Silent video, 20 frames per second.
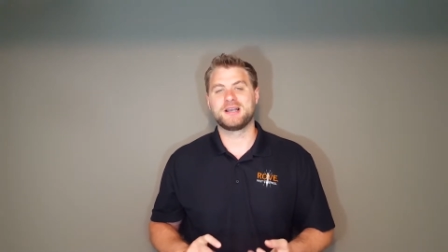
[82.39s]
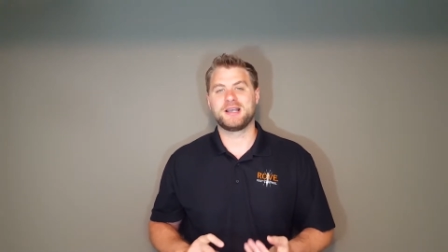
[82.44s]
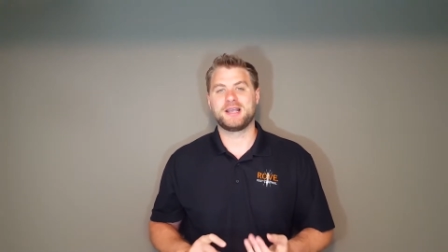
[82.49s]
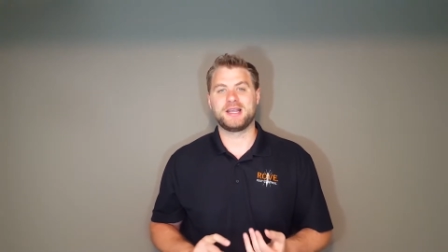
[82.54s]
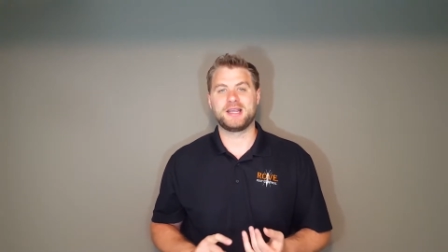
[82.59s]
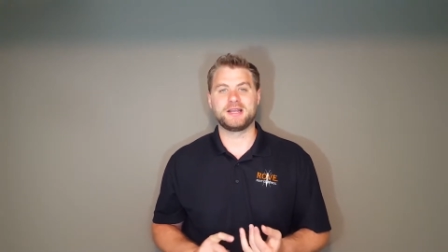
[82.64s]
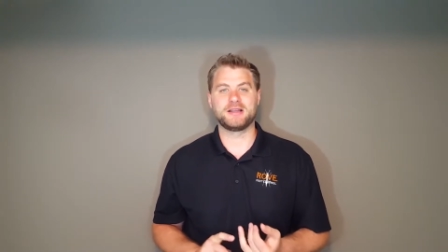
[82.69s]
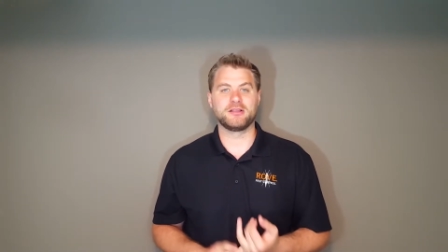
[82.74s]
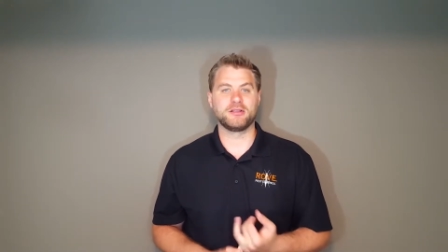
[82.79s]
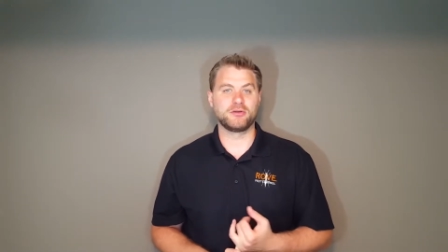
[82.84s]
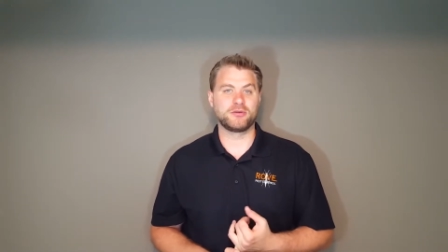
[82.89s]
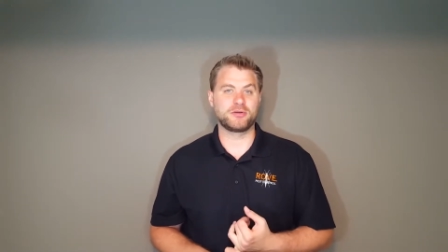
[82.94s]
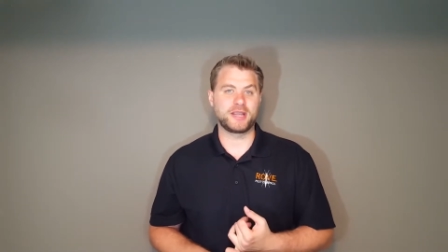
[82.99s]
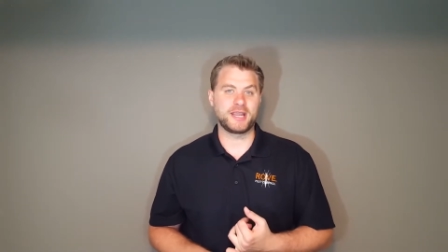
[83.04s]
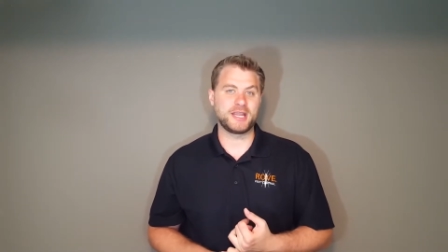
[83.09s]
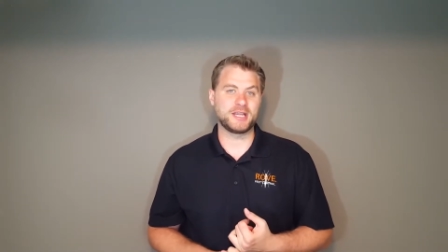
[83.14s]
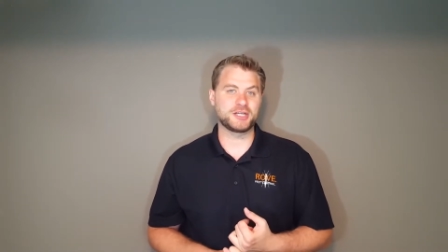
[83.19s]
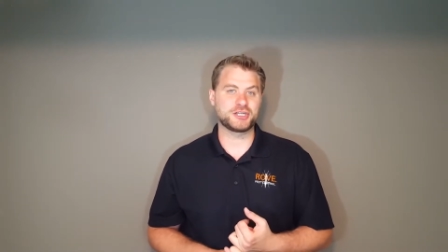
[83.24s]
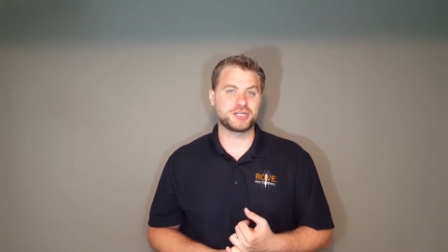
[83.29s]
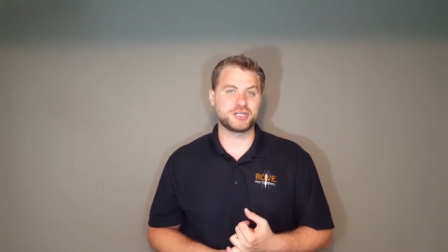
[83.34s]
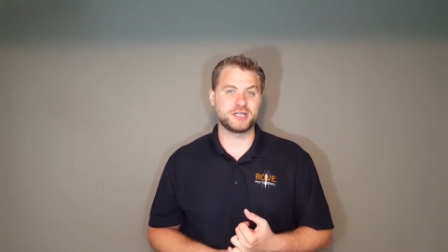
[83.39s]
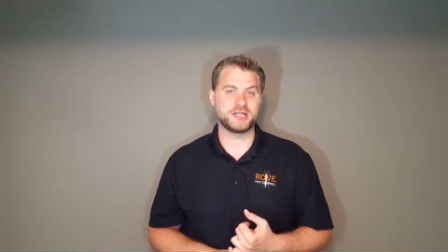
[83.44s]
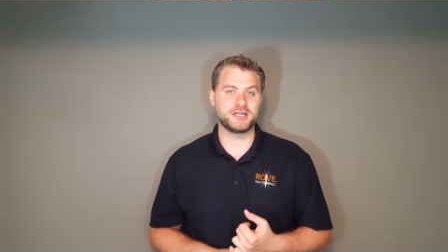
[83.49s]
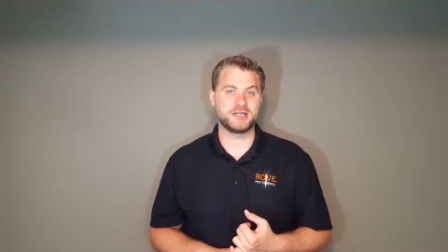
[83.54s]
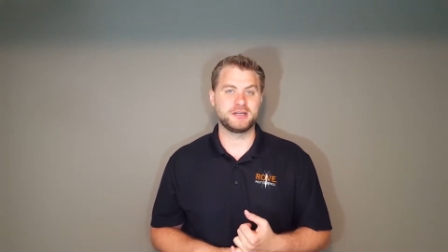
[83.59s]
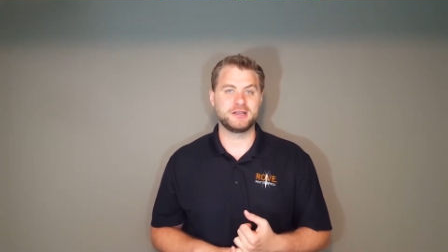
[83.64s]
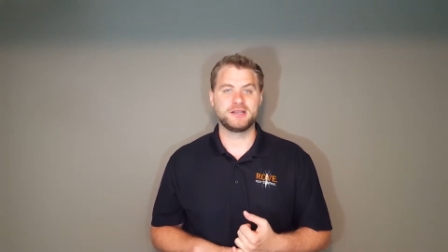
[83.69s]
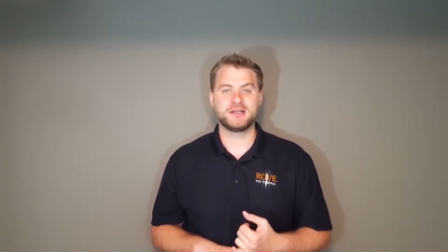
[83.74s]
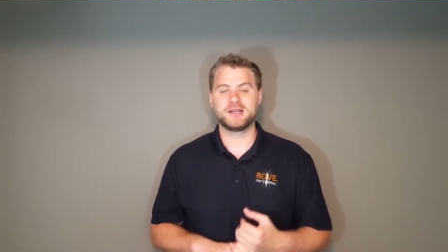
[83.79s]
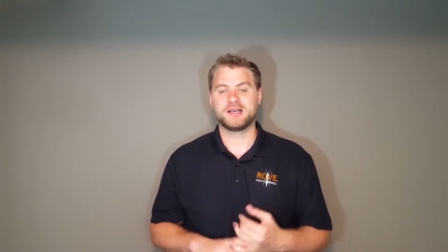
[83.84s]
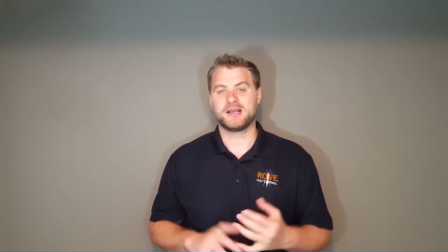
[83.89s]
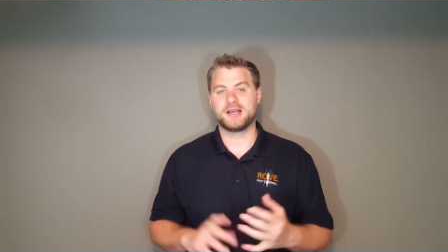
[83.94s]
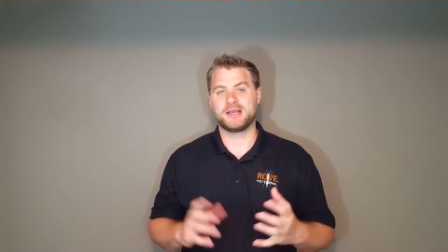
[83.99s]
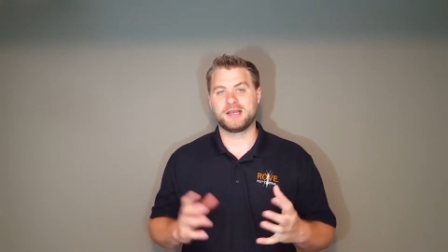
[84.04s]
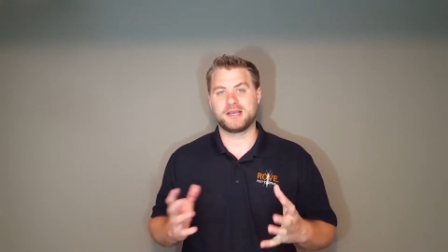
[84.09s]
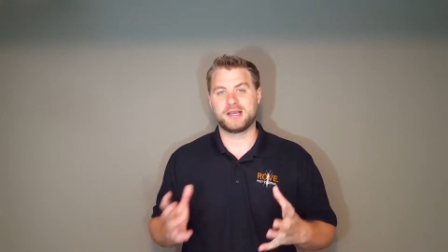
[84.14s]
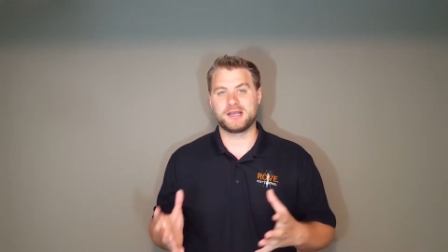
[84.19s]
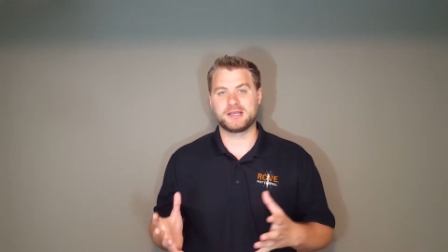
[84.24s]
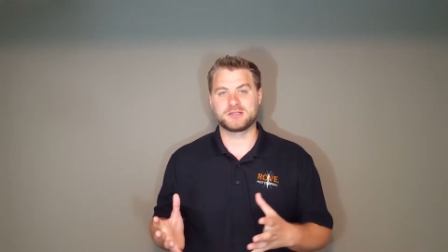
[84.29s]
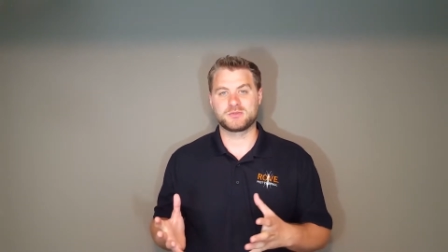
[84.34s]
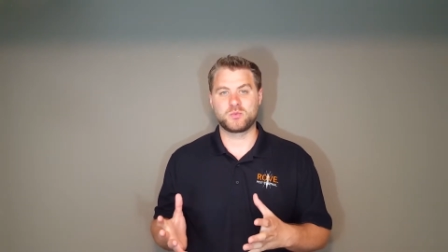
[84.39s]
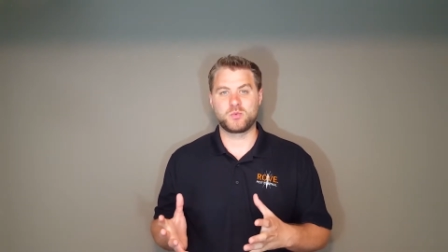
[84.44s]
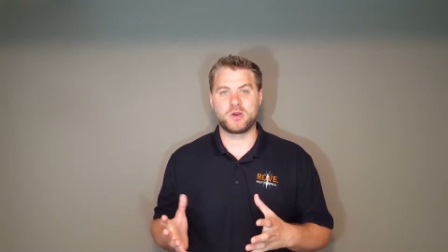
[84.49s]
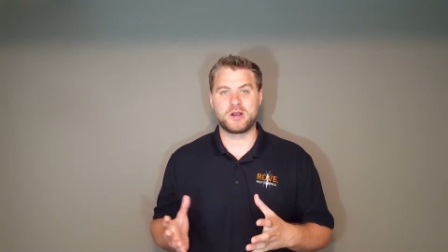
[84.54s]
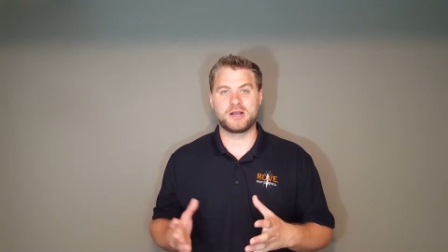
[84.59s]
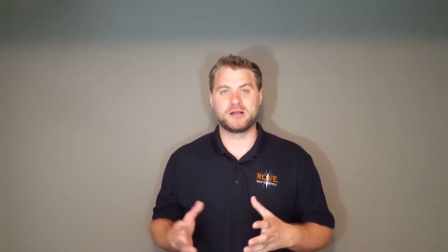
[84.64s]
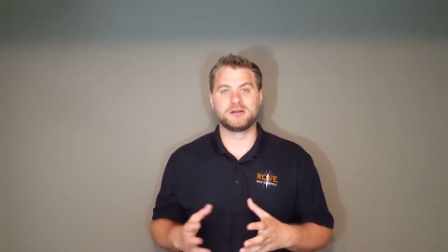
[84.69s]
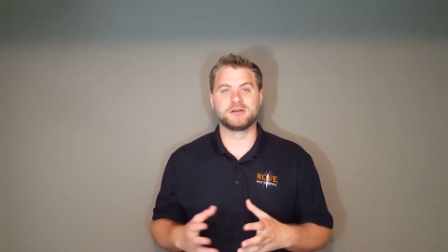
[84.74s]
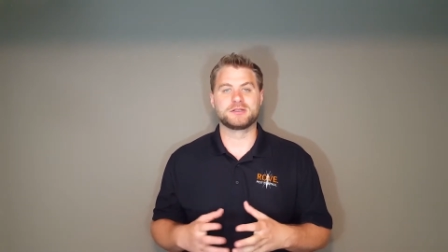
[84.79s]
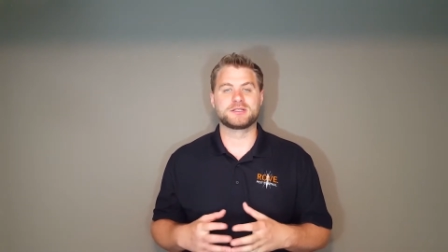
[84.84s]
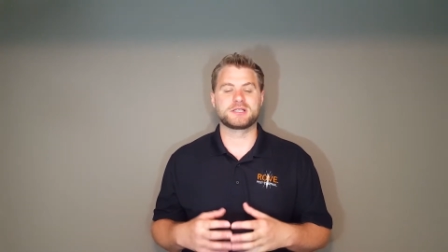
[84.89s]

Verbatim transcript: and location eh, as well.